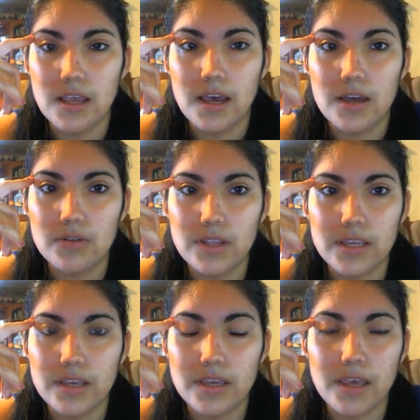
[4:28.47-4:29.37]
I don't
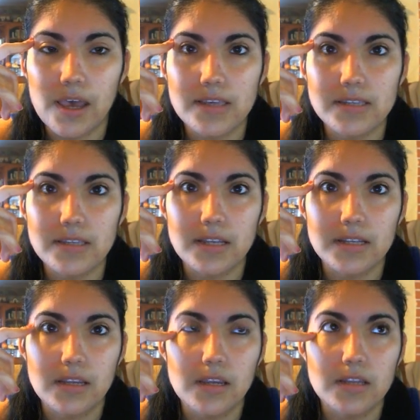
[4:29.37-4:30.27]
like guys that
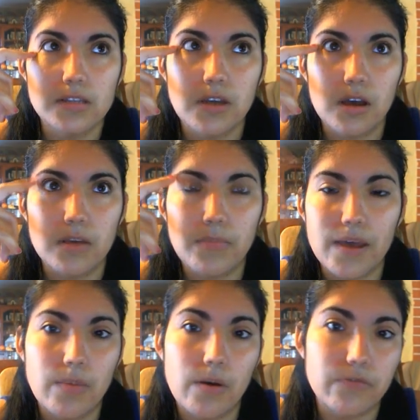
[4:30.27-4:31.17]
talk bad
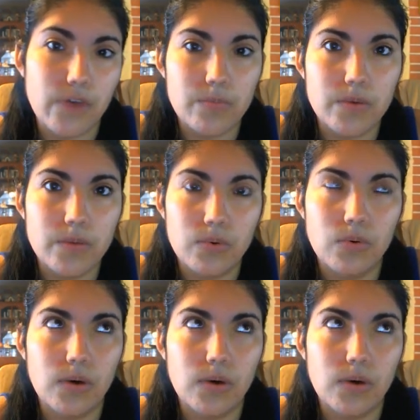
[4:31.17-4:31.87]
about fat people.